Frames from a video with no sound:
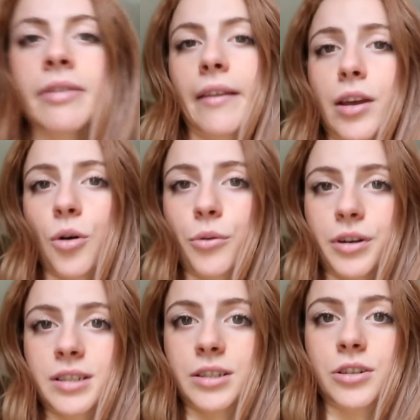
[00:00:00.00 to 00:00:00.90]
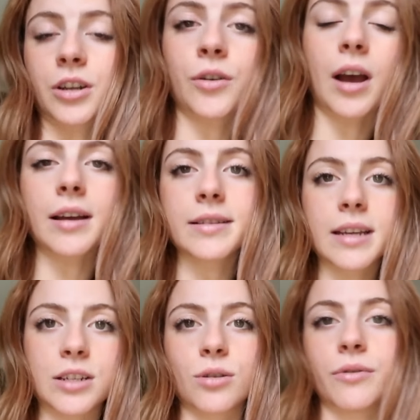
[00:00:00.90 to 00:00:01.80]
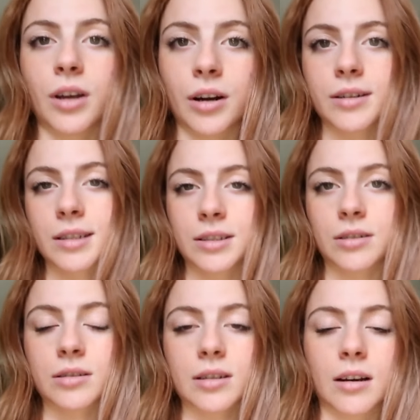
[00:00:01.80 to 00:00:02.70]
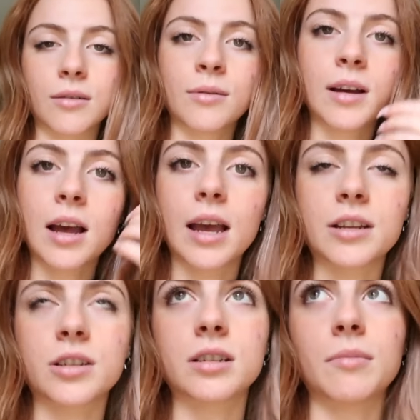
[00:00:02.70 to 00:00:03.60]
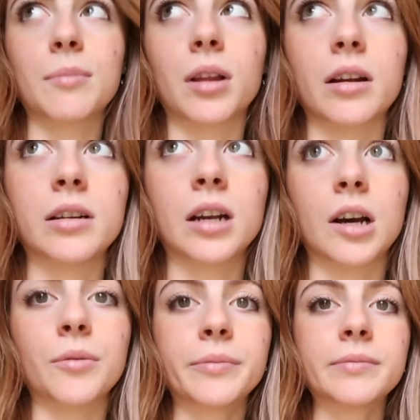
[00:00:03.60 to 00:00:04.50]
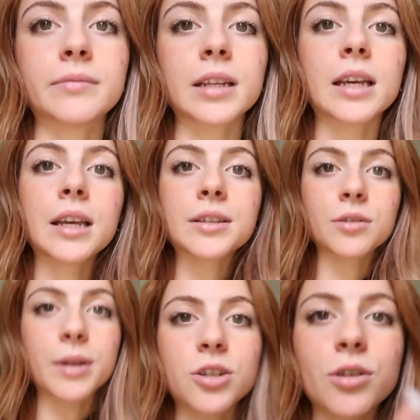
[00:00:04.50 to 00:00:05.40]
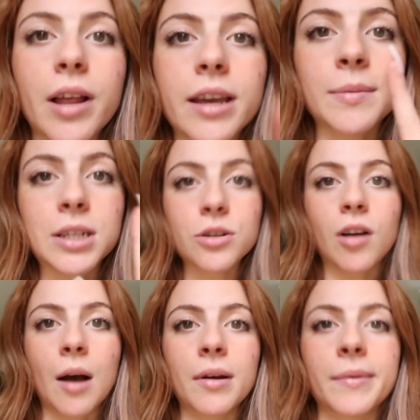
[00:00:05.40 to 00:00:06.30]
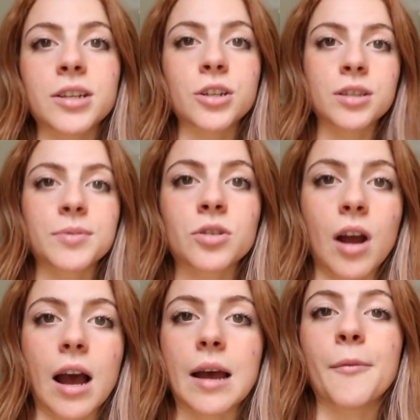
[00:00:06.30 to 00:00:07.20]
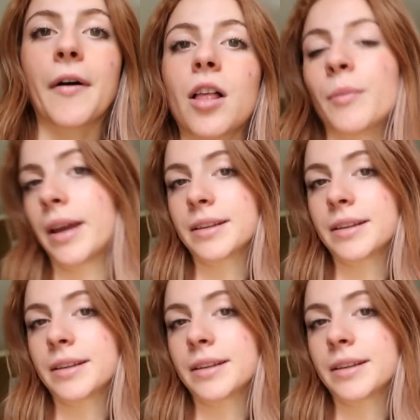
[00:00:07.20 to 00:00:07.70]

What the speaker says: that like older sister to you guys. I do have a younger sister, so it's just in my blood, you know. So make sure you like, make sure you comment, make sure you subscribe, follow my